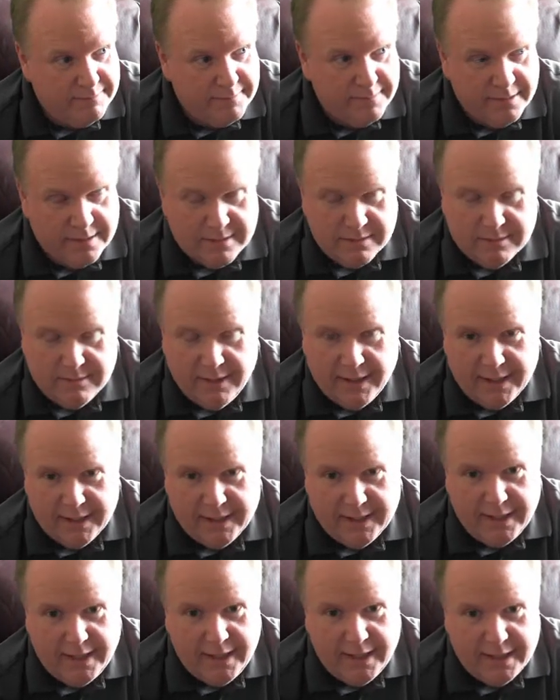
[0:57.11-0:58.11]
Just great
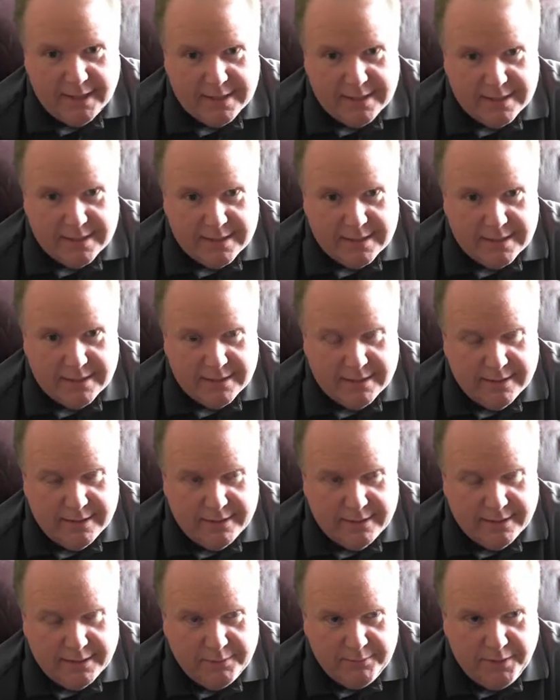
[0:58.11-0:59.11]
guys. This
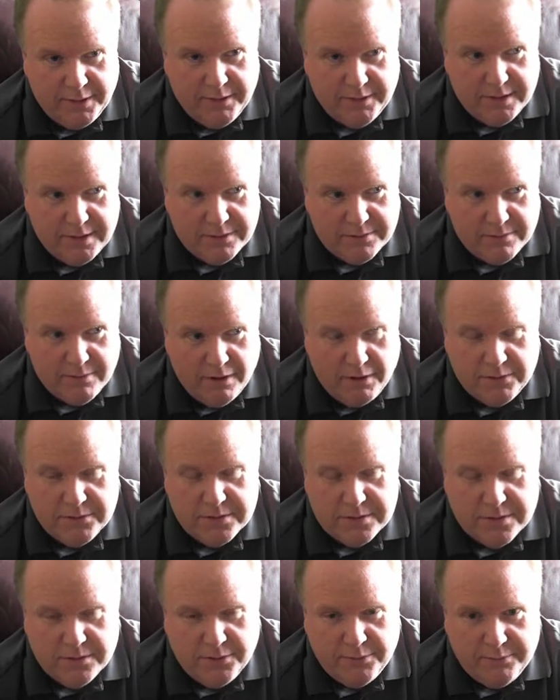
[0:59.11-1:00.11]
community's grown
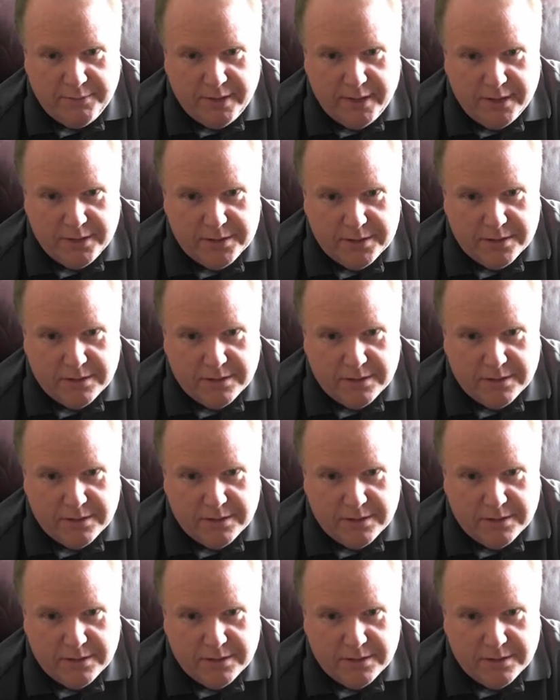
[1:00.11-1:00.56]
so much,